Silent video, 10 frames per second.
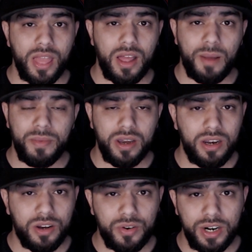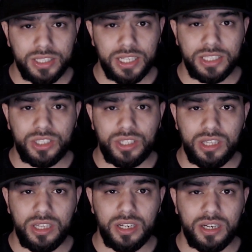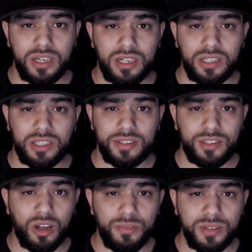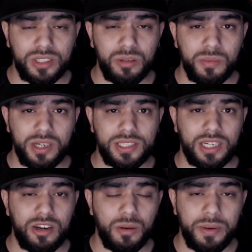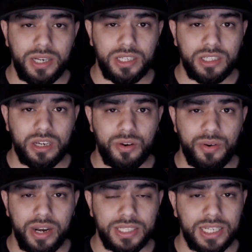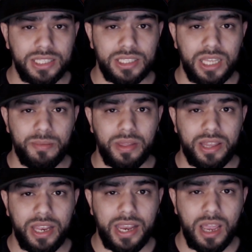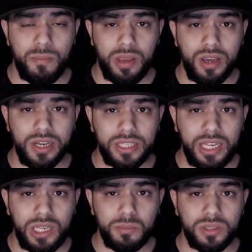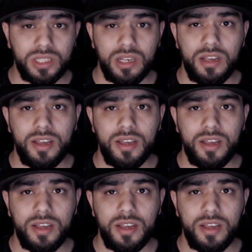I'm not going to criticize the Dolphins too much. I know everybody criticizes them that they can't beat good teams.